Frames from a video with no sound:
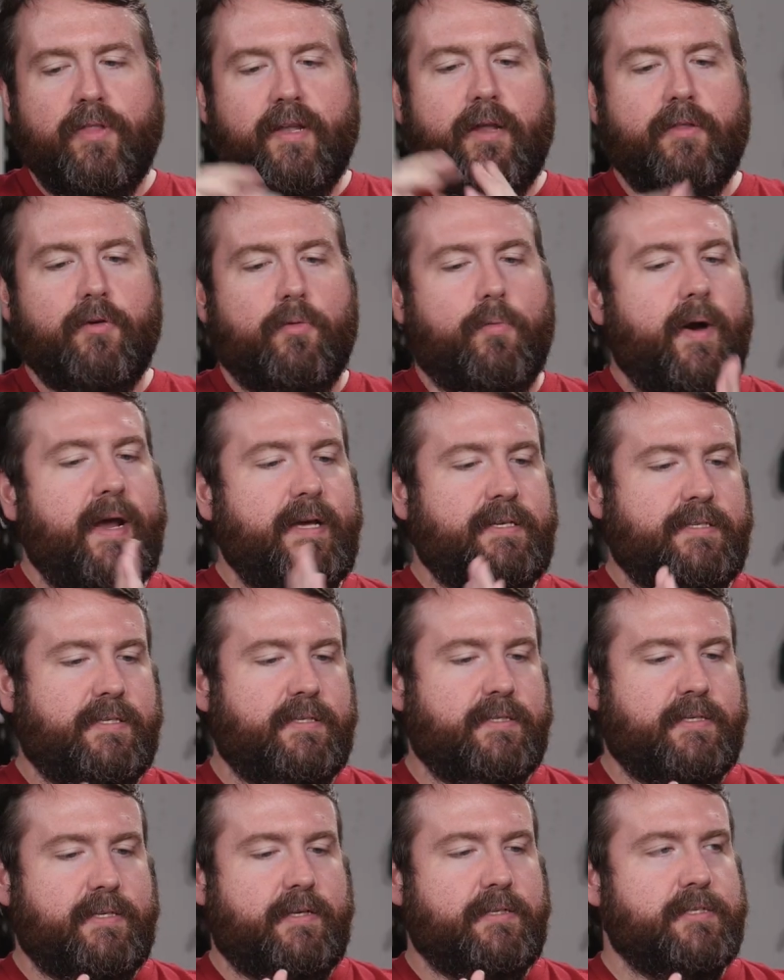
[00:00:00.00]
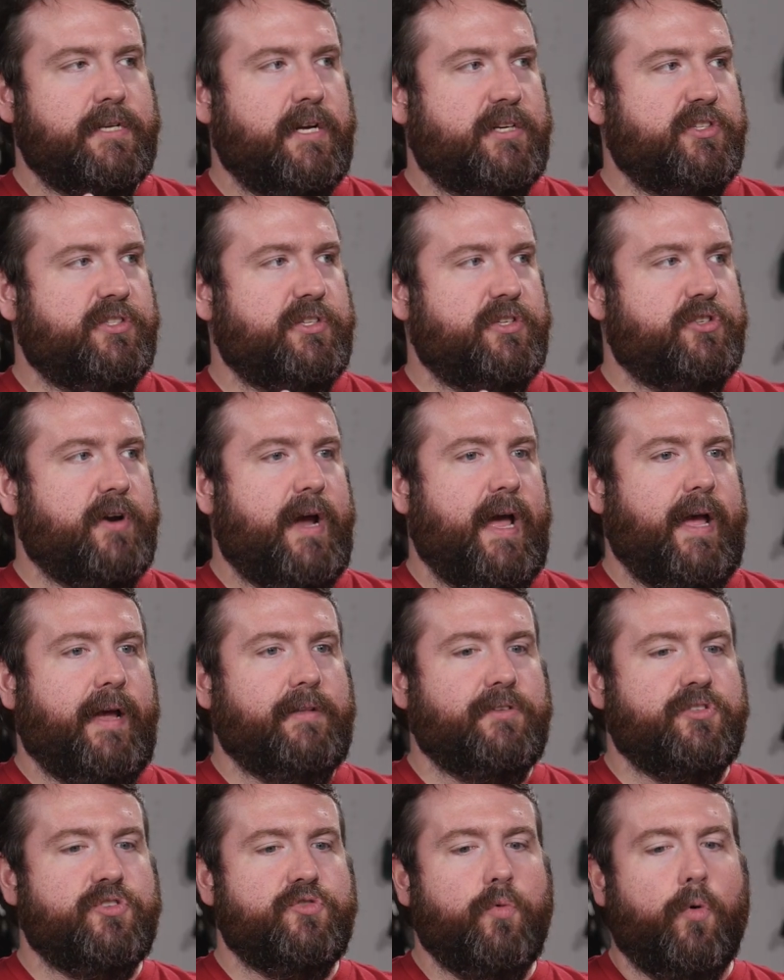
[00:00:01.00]
More than other races in Dungeons and
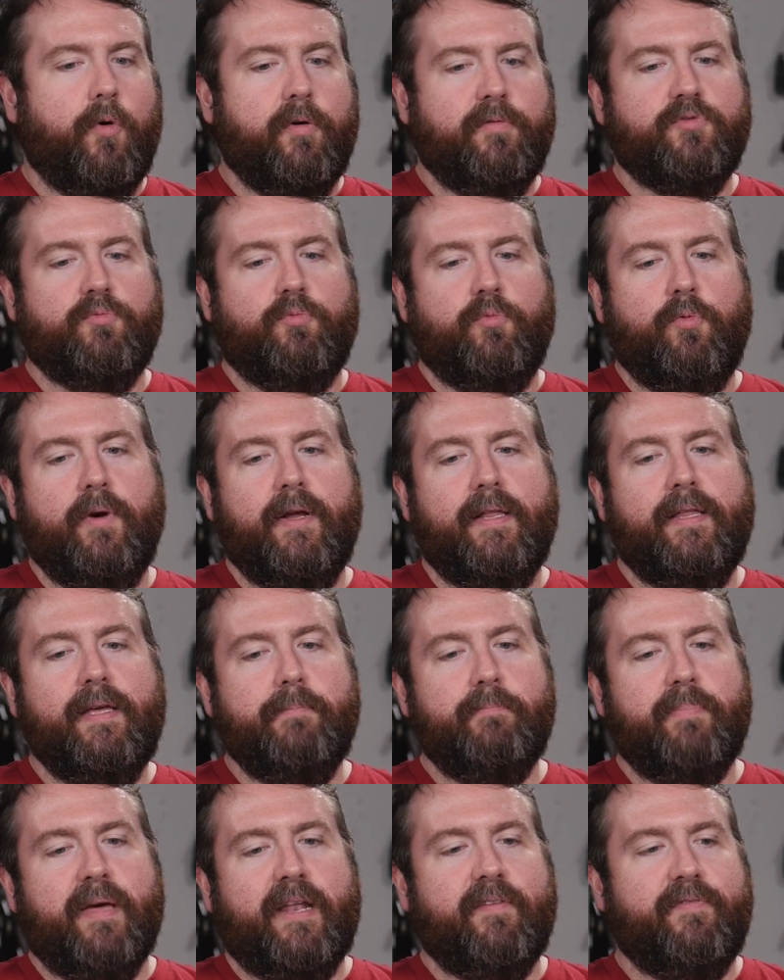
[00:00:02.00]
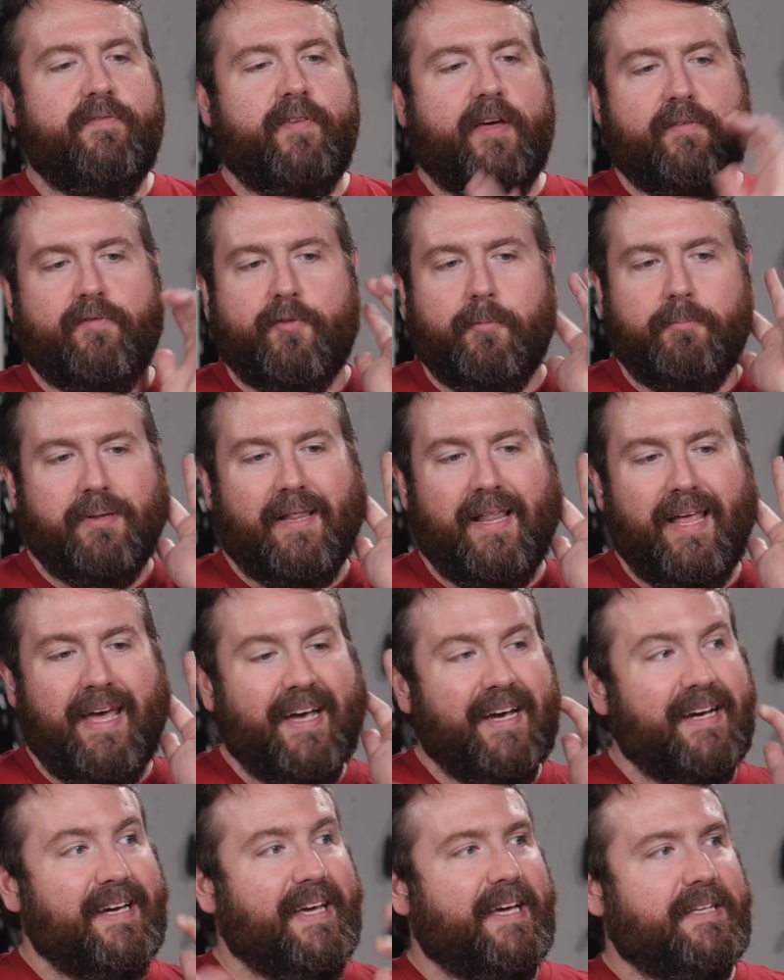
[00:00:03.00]
Dragons, dwarves Dwarves really benefit from
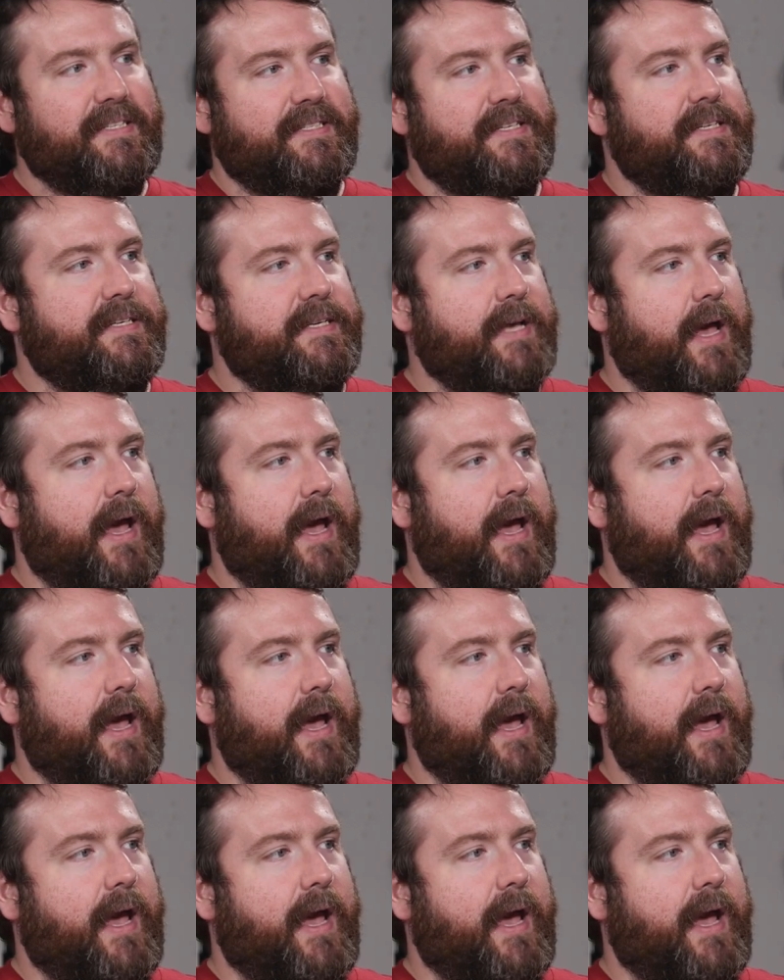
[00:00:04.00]
playing against